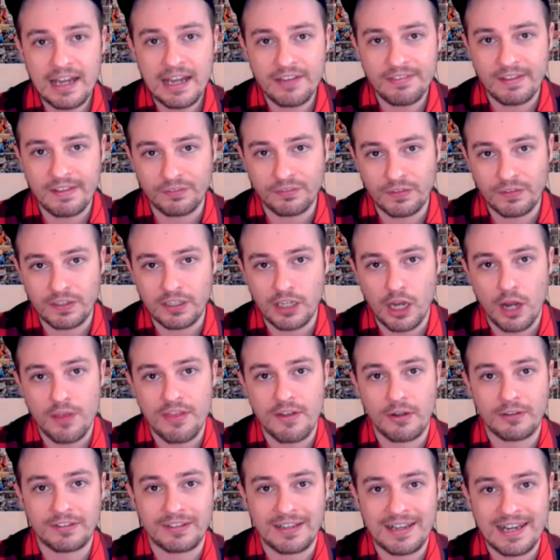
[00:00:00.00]
In this video,
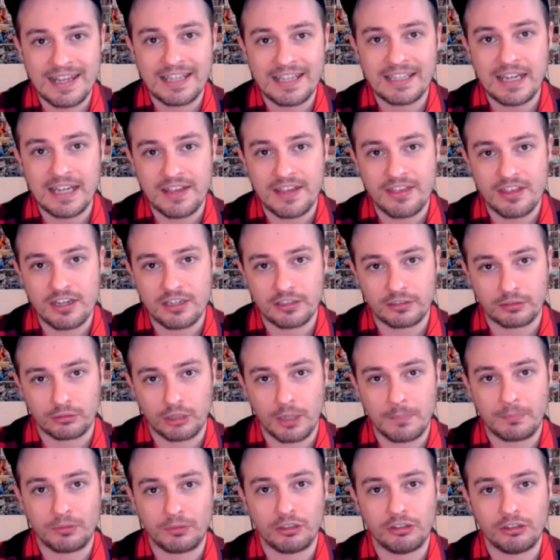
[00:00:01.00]
there is a link in the
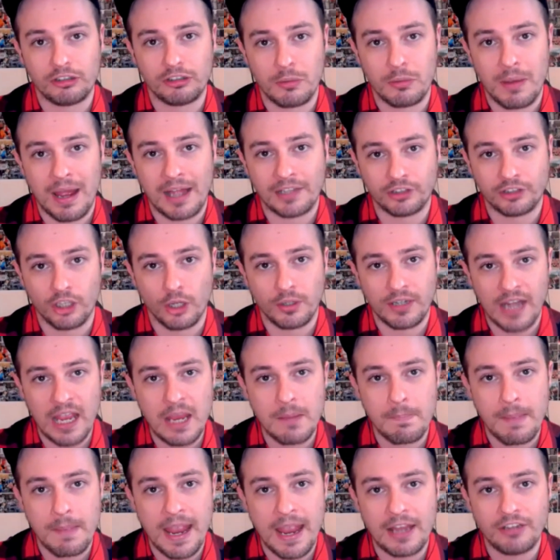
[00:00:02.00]
description to our
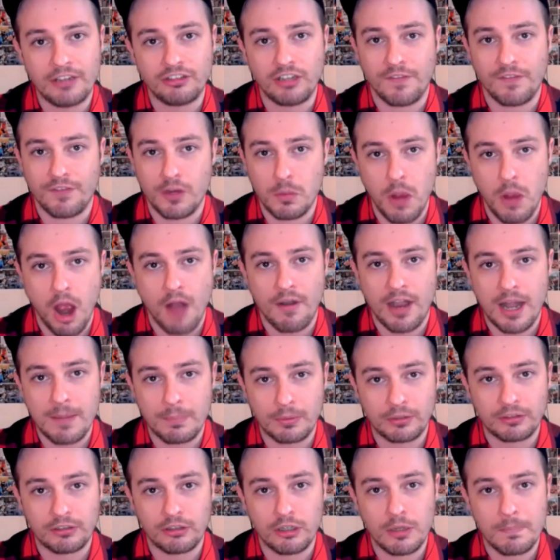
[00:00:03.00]
donate page. If you are
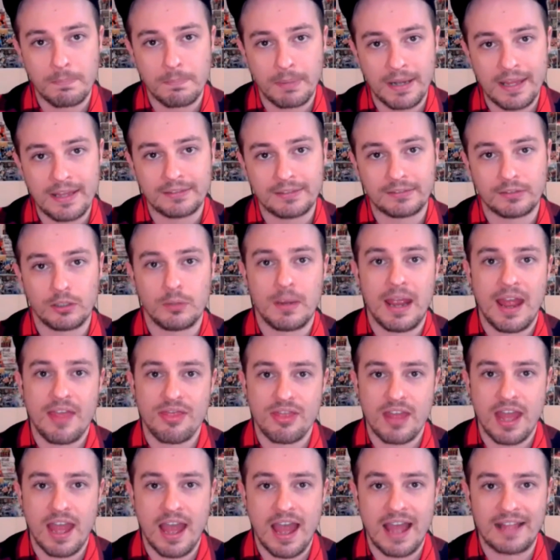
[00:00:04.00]
able to, please do head
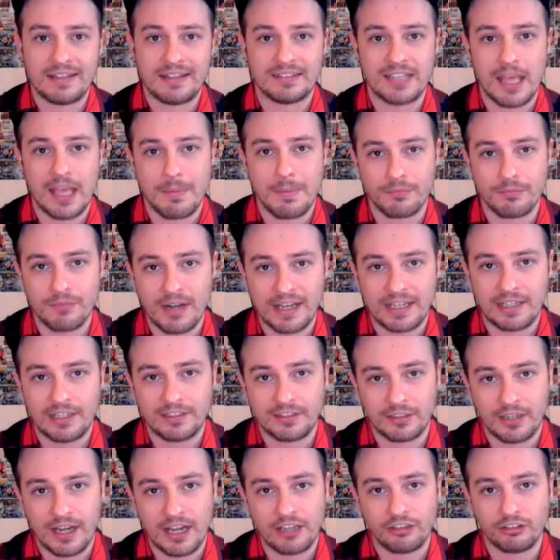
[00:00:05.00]
there and set up a
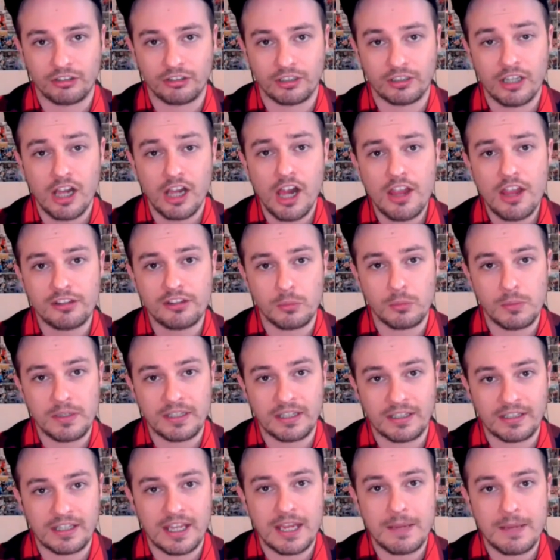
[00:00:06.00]
regular donation so that
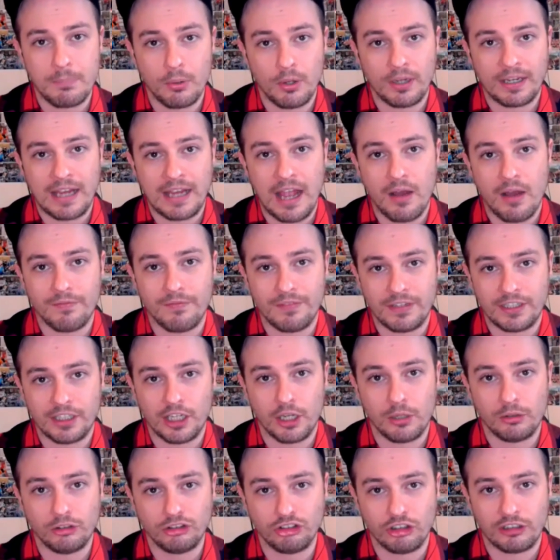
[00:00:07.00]
we can keep putting out
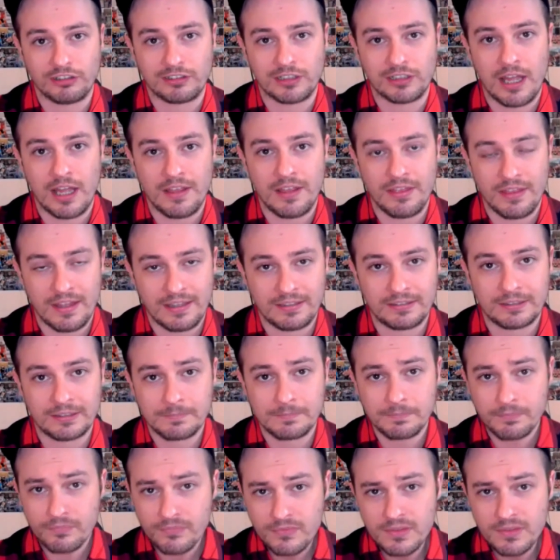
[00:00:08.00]
videos just like this.